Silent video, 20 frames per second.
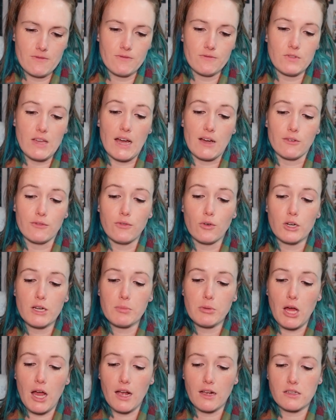Yeah, 40
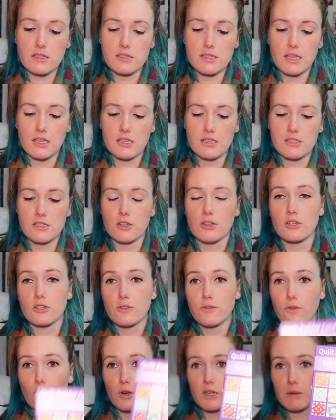blocks. So there's
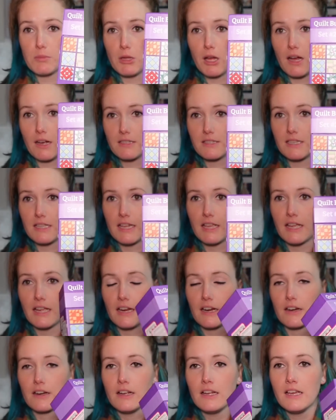40 blocks in
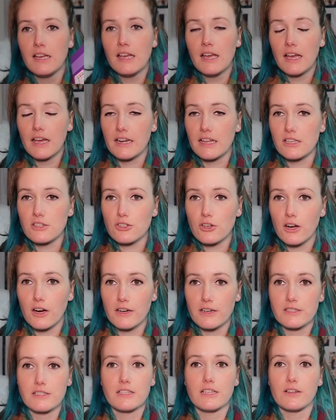here, and each
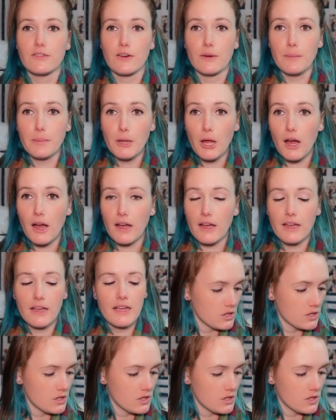card is a different block.